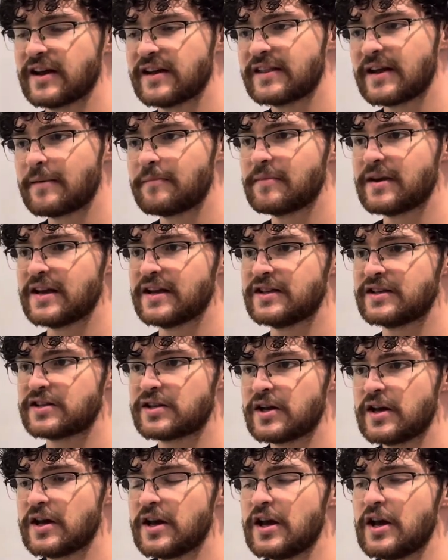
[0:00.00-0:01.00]
And that means
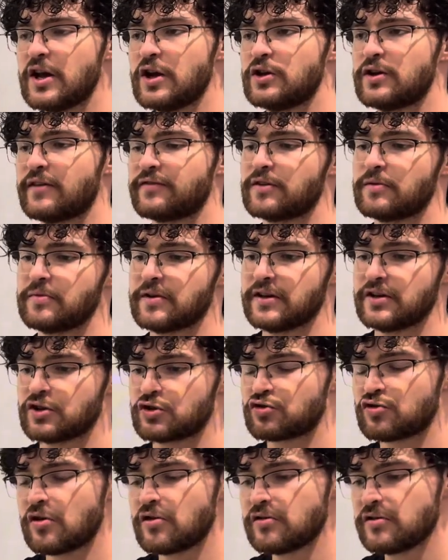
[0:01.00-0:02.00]
you have to be
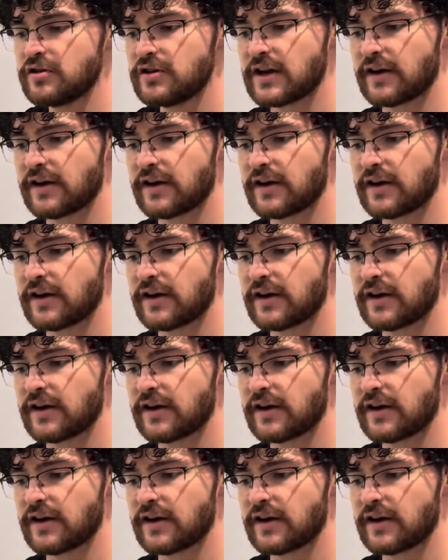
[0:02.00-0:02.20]
strong,